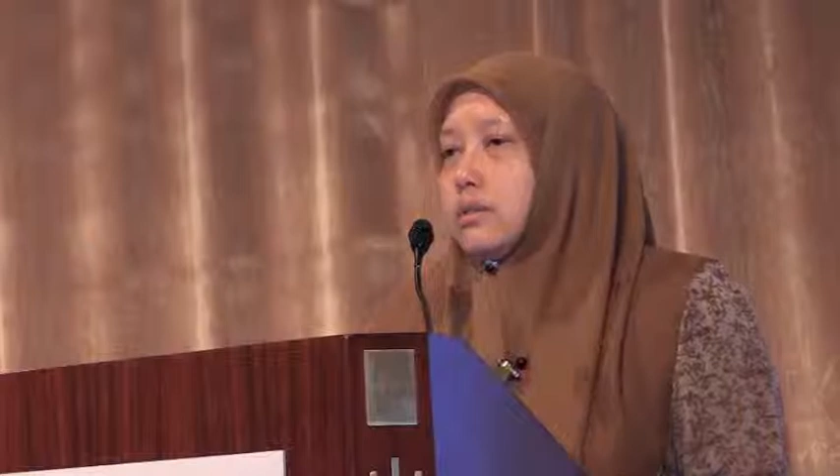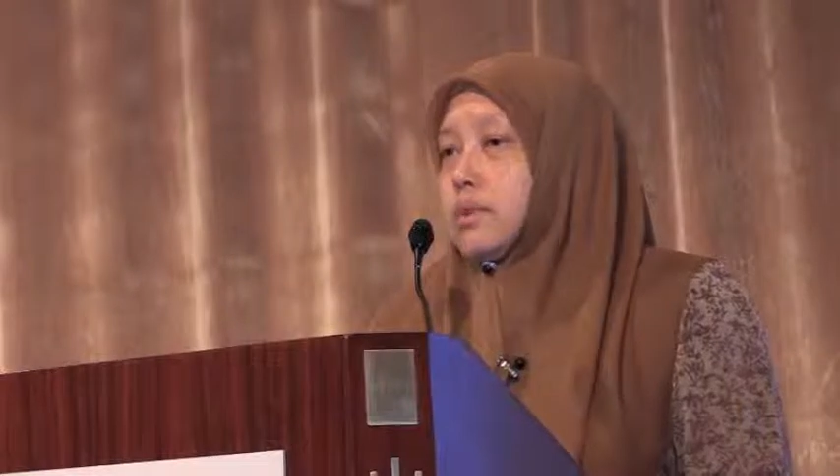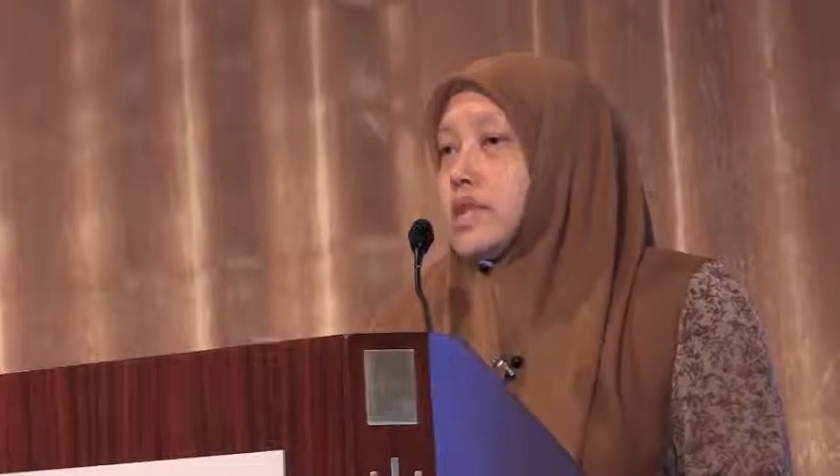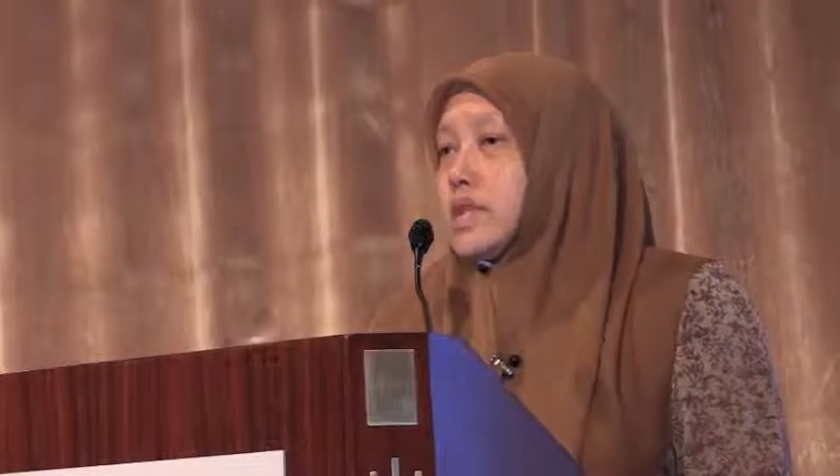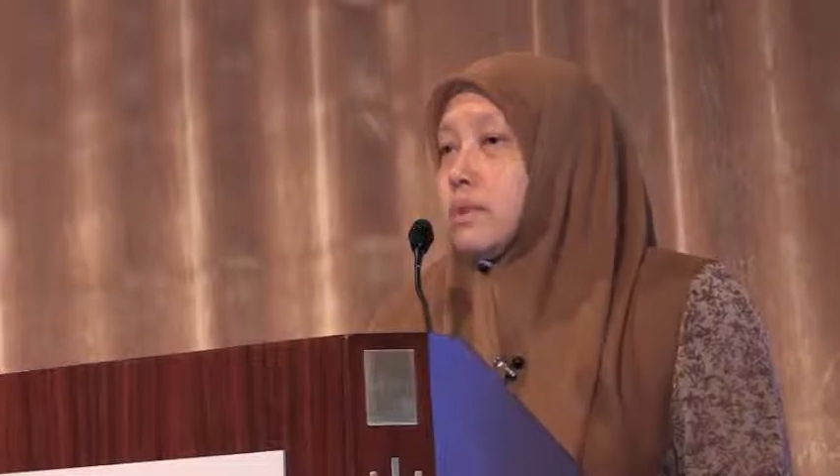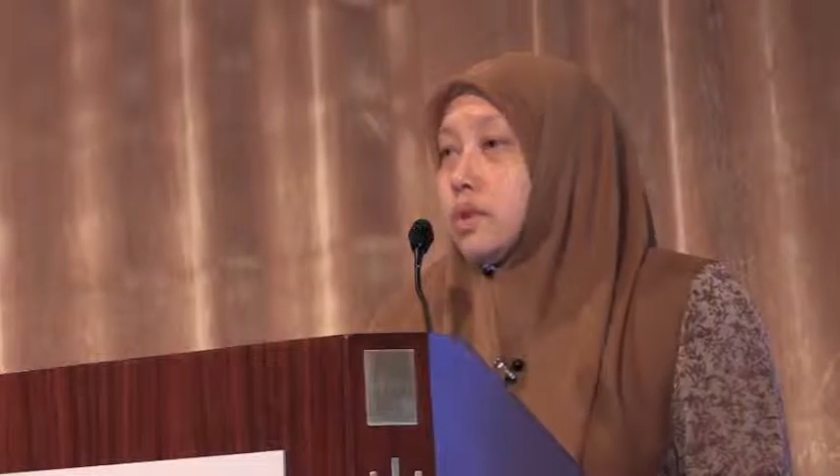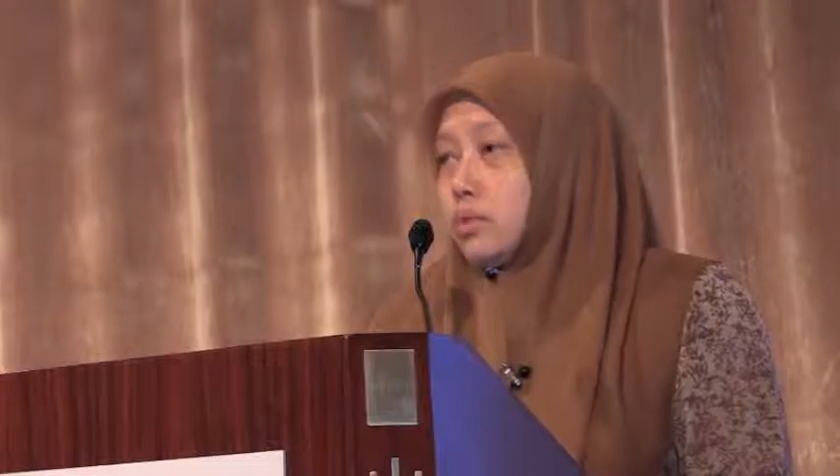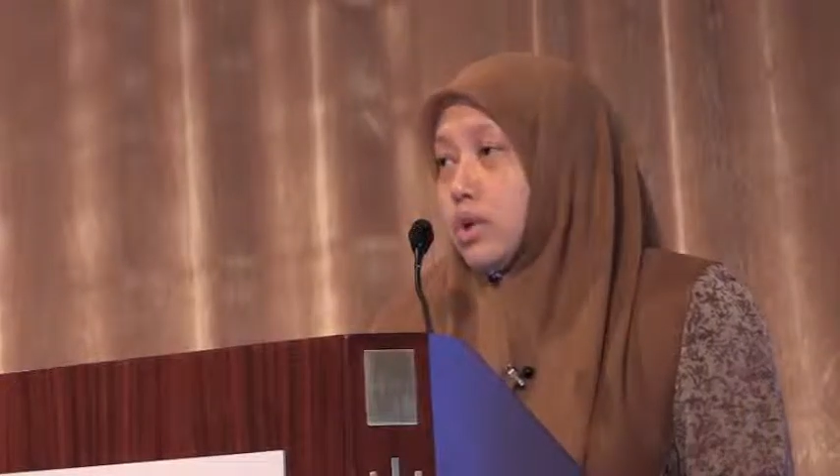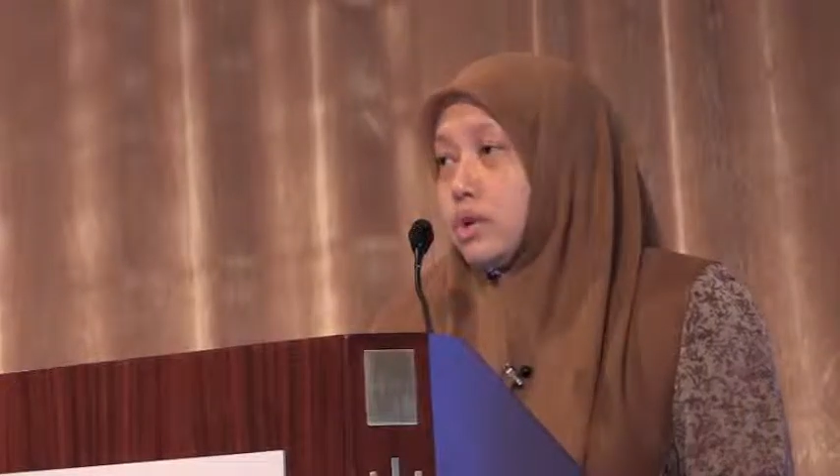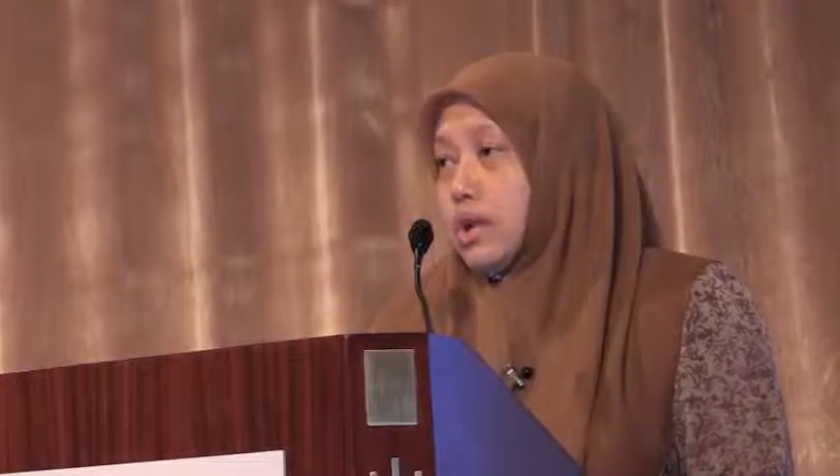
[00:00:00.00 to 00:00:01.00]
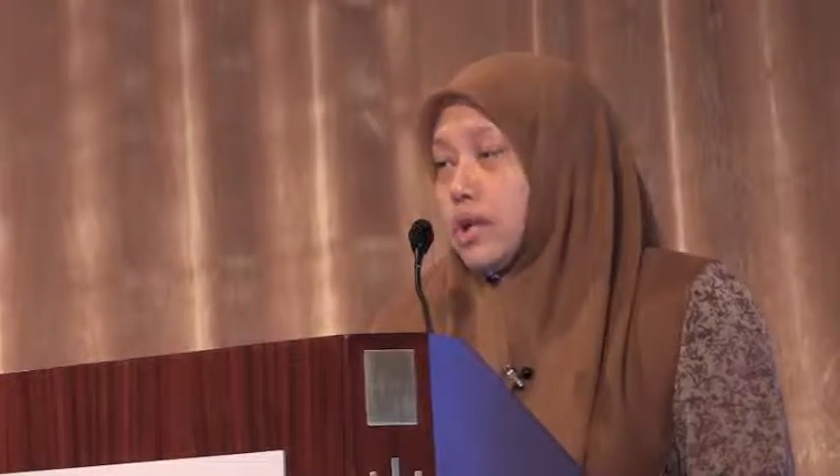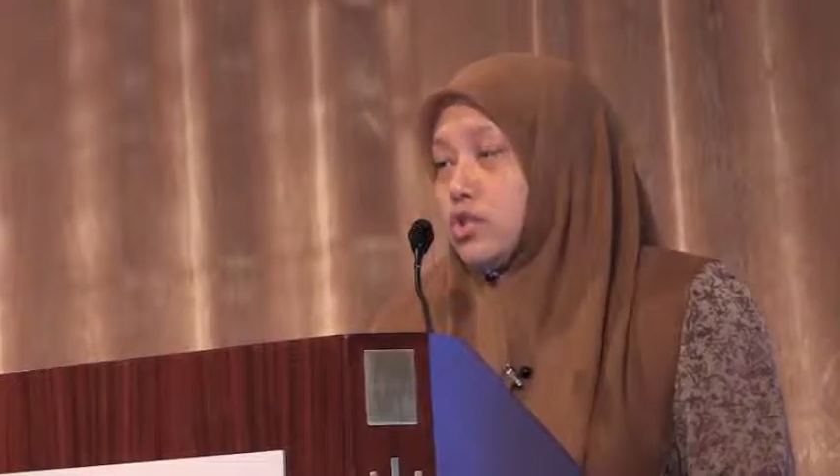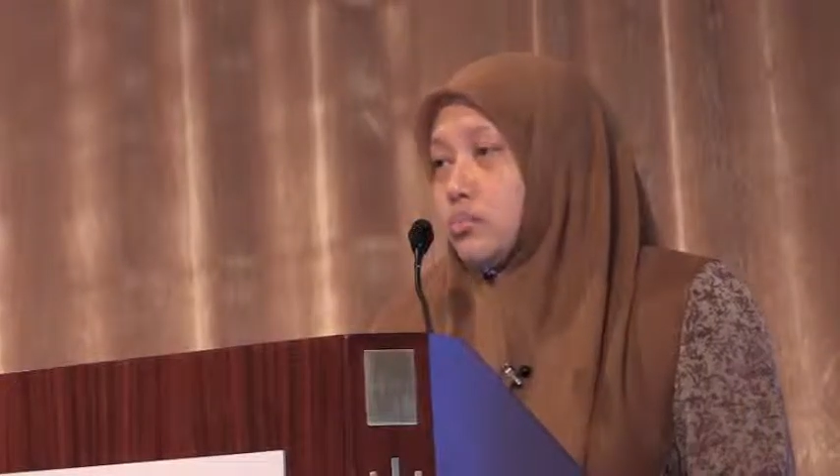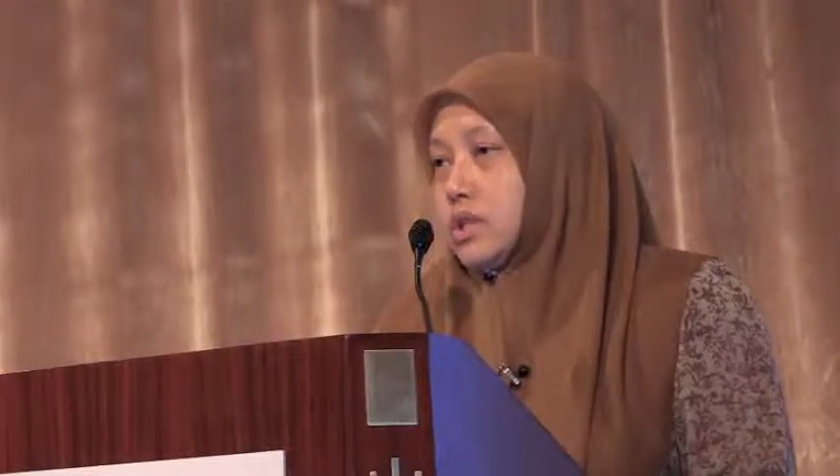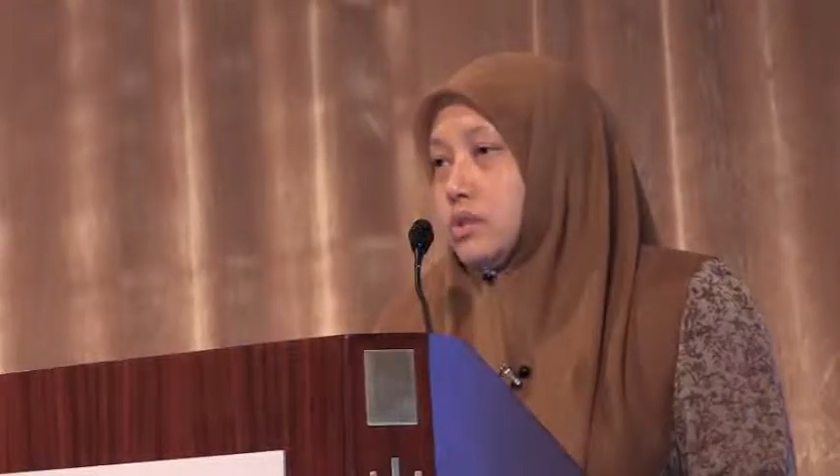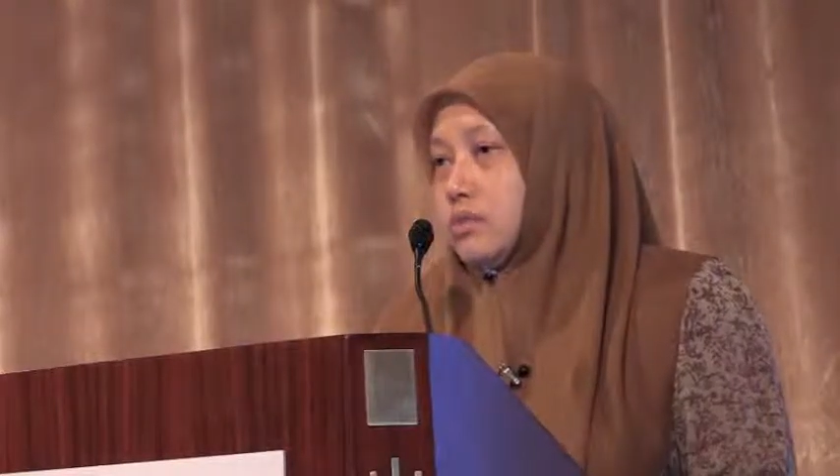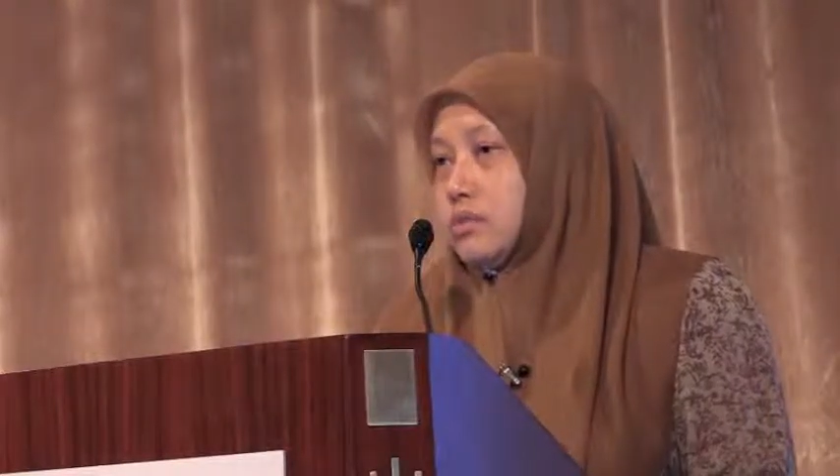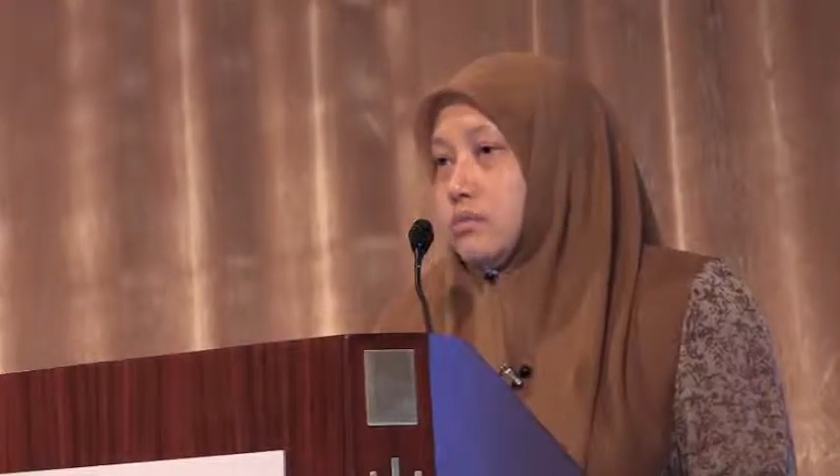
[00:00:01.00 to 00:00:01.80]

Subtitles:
Islamic wealth management